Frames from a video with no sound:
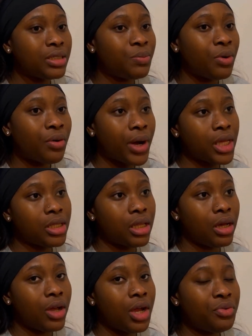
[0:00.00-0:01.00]
But right
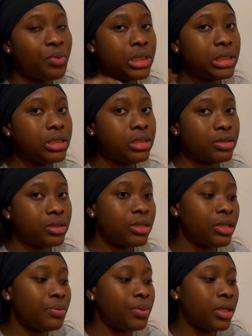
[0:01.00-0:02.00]
now, everyone is still
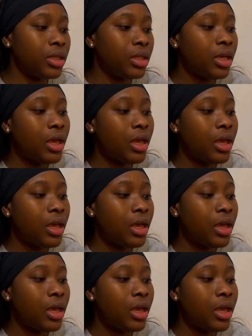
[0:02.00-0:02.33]
sleeping.